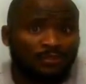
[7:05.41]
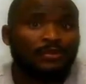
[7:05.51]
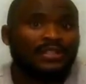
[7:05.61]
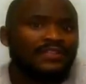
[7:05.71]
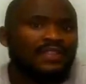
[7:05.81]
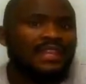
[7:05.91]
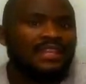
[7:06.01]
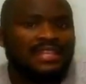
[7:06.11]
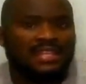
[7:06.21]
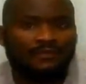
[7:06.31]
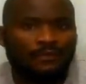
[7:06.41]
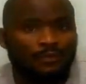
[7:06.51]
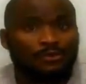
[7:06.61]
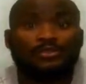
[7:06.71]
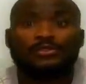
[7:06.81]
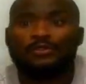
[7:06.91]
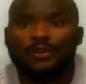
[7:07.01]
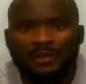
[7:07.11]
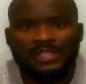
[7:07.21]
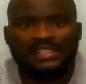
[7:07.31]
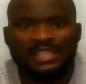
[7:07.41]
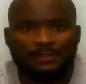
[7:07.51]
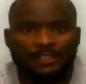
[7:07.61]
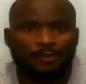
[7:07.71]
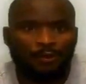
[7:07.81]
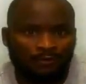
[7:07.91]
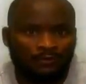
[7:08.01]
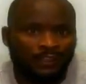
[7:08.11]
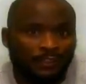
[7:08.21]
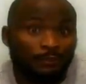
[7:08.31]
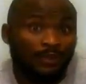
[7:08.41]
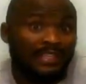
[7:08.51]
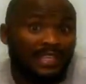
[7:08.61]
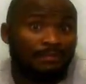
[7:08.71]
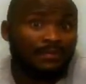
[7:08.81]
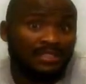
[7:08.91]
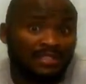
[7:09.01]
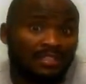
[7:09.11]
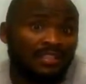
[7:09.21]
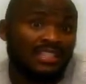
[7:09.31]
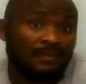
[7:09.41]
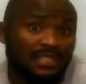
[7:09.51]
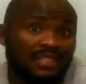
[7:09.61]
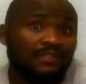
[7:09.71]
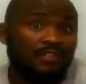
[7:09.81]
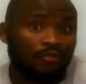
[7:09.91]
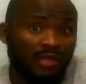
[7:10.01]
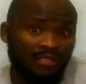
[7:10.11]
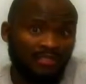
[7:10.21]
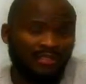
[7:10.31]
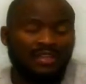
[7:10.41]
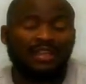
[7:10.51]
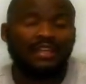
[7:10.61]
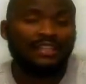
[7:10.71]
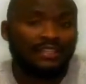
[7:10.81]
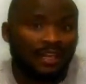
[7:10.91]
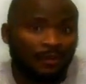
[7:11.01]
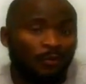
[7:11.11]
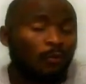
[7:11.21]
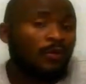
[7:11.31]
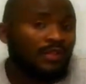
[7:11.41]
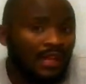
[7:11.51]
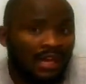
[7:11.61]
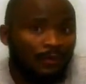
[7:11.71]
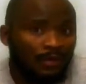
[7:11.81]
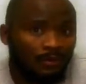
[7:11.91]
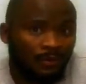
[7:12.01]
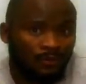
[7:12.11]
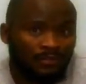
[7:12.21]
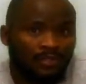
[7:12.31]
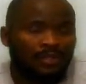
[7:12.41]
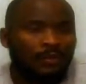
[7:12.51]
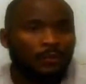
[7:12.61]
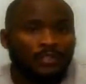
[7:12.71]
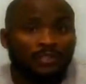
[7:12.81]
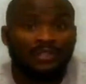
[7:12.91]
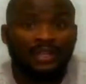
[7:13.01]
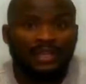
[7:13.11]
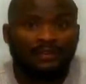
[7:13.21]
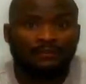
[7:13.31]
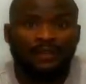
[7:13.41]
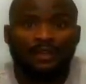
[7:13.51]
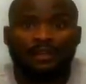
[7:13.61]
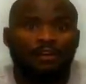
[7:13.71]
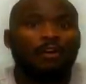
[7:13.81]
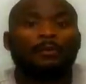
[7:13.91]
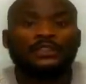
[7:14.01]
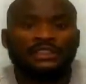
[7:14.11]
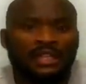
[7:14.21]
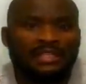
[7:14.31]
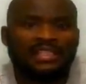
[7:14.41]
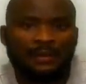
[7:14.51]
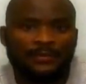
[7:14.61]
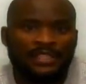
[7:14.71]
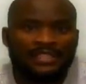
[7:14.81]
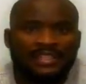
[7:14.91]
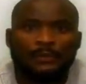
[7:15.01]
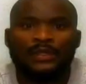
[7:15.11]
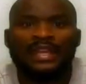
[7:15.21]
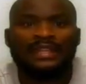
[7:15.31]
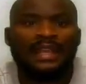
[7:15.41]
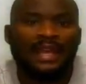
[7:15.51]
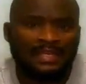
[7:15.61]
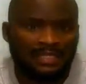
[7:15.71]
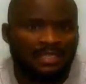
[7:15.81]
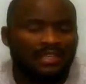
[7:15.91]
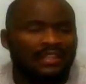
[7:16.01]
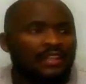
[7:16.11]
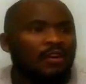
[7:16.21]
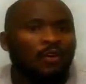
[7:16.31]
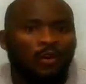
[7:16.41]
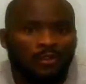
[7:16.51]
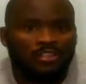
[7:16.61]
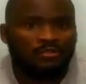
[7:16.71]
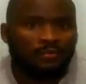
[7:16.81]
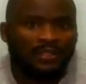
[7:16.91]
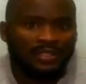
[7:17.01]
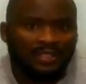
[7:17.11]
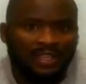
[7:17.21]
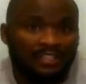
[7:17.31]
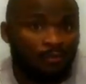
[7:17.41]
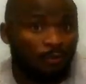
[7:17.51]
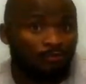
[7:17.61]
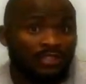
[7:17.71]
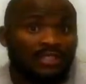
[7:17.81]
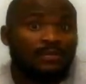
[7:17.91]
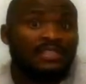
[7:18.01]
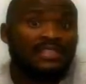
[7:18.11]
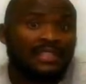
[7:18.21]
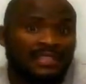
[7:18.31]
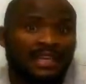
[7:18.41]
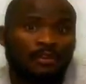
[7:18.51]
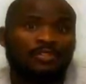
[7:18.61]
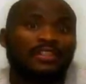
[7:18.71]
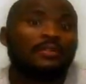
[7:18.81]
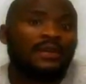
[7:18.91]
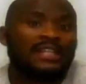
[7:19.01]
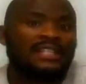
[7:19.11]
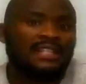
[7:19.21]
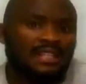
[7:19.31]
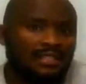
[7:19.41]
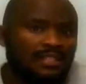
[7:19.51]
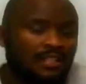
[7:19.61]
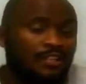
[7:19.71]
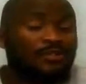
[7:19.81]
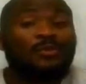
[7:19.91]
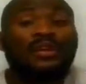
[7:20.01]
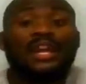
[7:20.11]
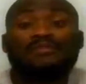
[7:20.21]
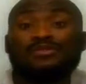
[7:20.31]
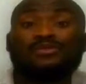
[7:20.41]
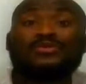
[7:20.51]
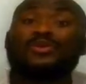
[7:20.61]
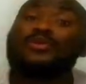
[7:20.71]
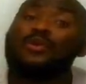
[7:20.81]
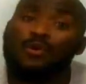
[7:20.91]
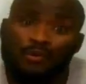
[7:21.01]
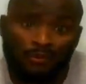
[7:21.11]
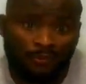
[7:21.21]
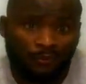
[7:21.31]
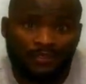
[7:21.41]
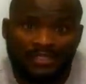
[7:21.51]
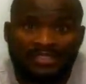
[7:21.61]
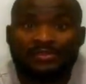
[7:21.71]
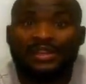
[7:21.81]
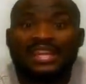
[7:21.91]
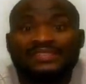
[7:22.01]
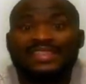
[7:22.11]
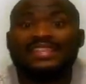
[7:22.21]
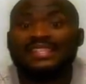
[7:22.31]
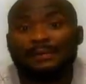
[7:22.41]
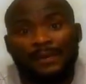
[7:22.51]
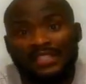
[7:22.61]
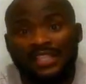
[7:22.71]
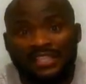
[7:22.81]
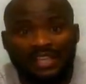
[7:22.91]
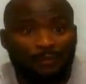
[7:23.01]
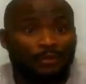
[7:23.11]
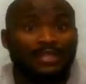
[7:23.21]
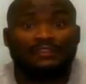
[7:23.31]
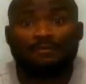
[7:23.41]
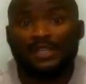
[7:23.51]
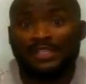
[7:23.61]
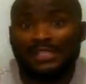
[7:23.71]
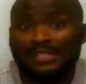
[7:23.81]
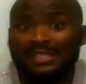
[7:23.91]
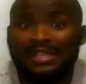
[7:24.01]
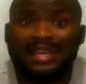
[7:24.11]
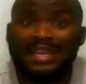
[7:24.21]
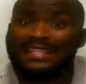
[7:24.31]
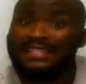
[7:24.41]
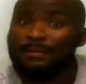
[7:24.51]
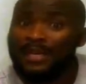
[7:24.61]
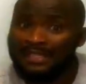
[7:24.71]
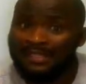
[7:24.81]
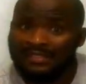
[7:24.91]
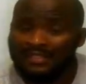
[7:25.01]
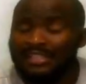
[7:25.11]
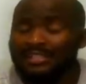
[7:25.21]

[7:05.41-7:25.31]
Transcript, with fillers: So if they give you so many subjects off, you end up missing specific credits. And now with our course, we don't have optional subjects that we can add. The whole degree has already been set out the way it is, so we have to do all those courses. So everything is a major here. We don't have majors and minors.